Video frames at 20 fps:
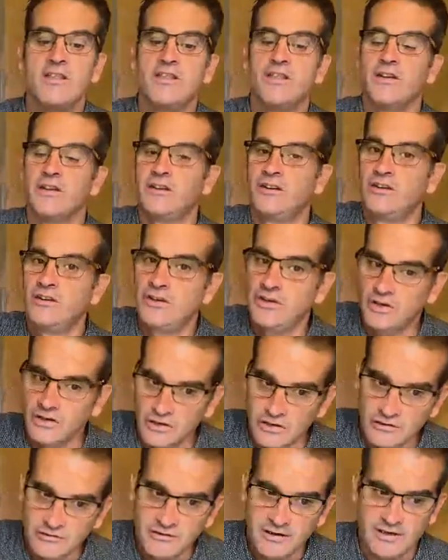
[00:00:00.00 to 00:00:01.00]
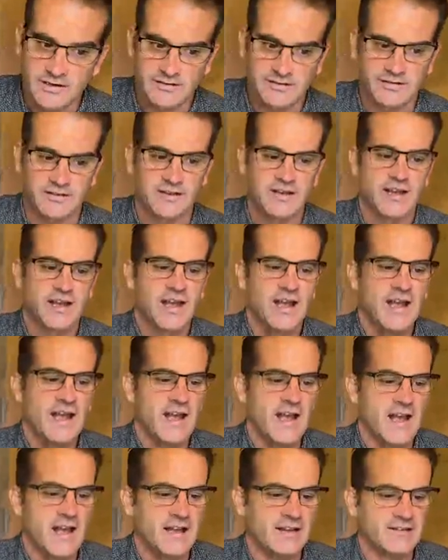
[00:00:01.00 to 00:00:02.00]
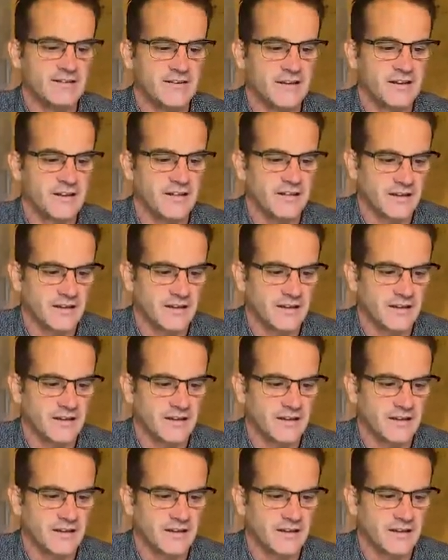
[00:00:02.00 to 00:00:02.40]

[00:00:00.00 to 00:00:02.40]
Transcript: The tourist has